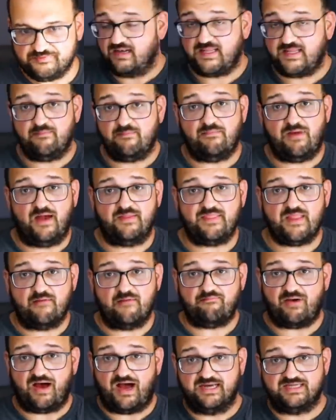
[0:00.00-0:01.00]
And keep in mind
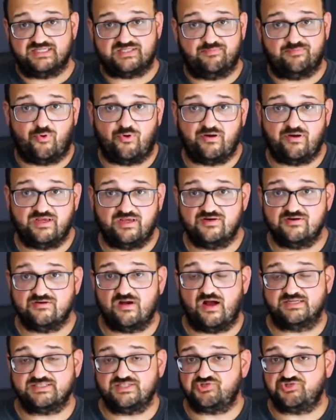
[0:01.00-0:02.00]
that by supporting
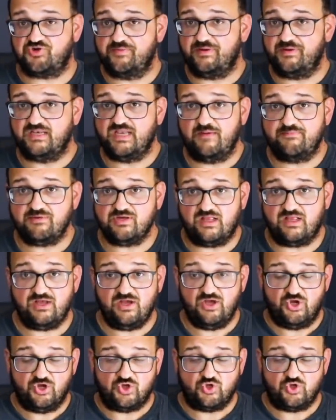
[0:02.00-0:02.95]
CuriosityStream and Nebula,